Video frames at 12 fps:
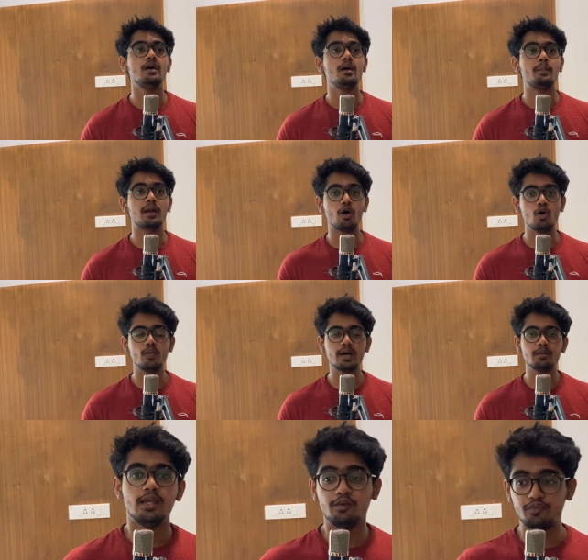But
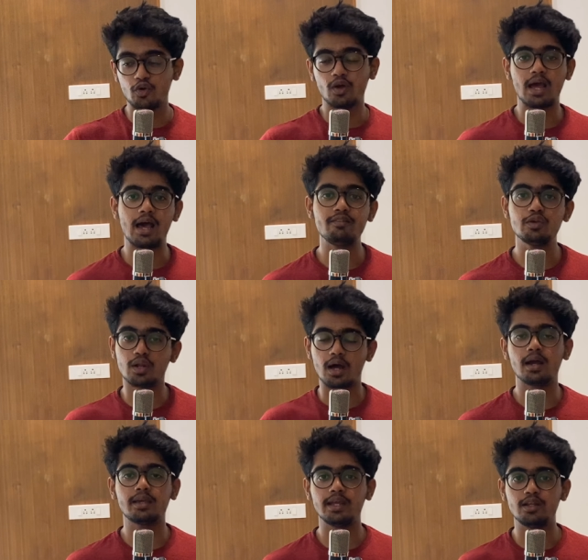however, if you are having your
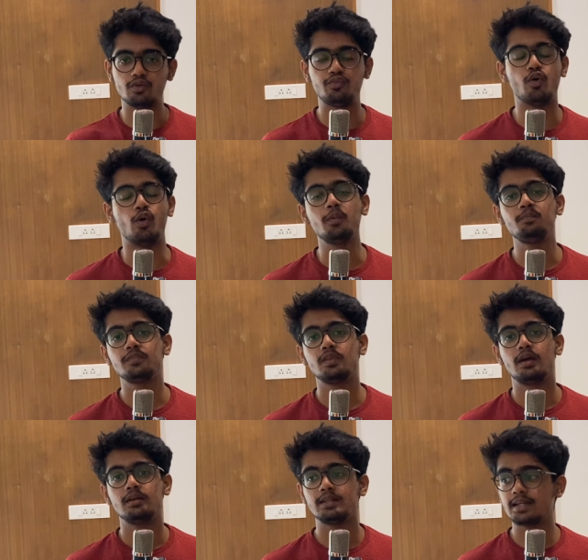Anki in your phone,
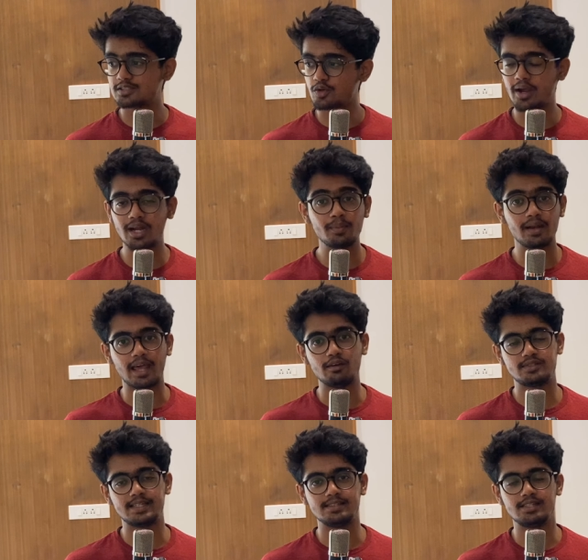then it's going to be
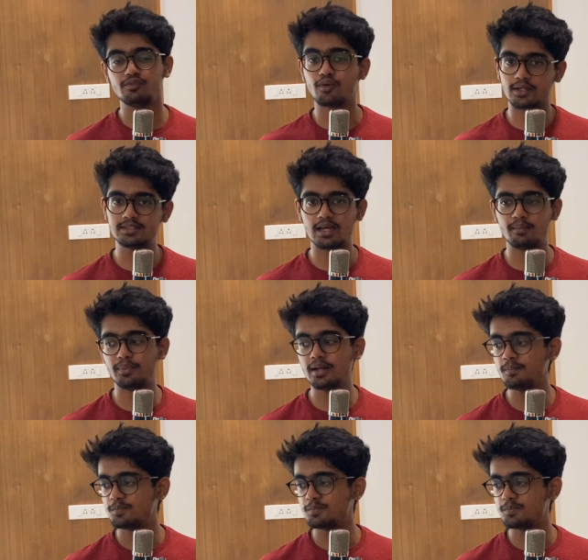life-changing. For example,